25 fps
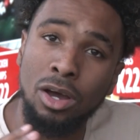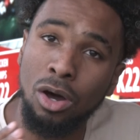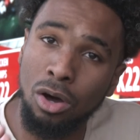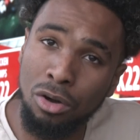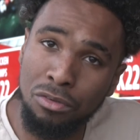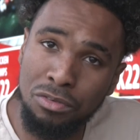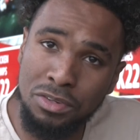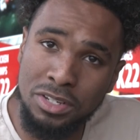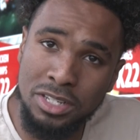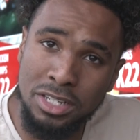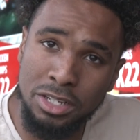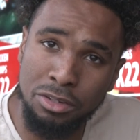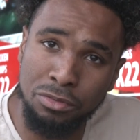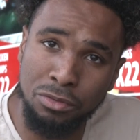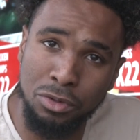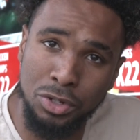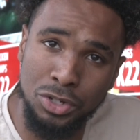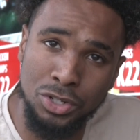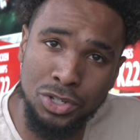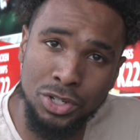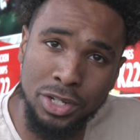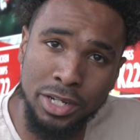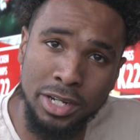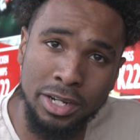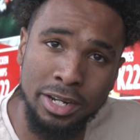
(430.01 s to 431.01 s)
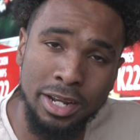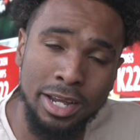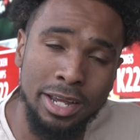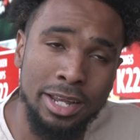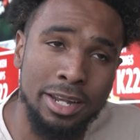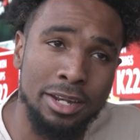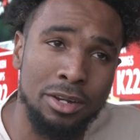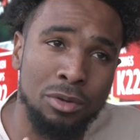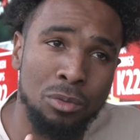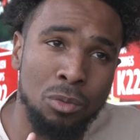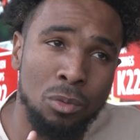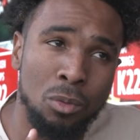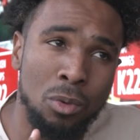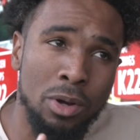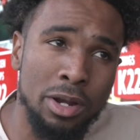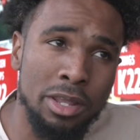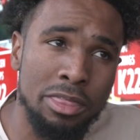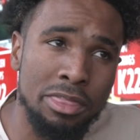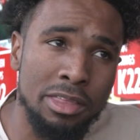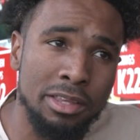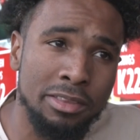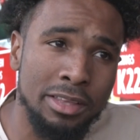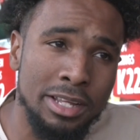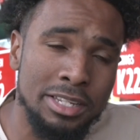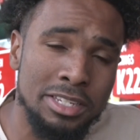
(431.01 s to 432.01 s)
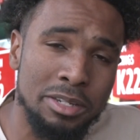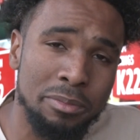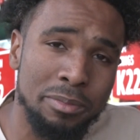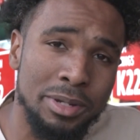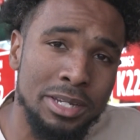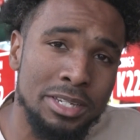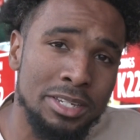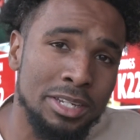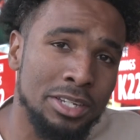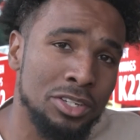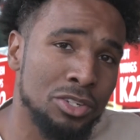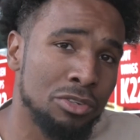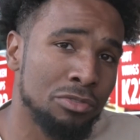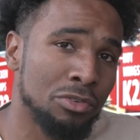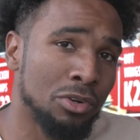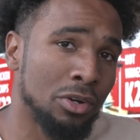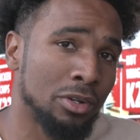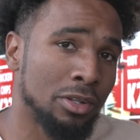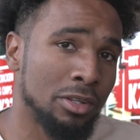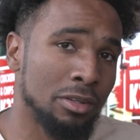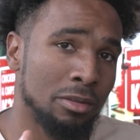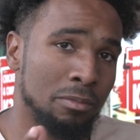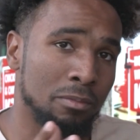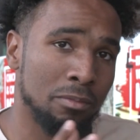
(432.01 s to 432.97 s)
obviously you've got chicken, and one thing that's amazing is you've got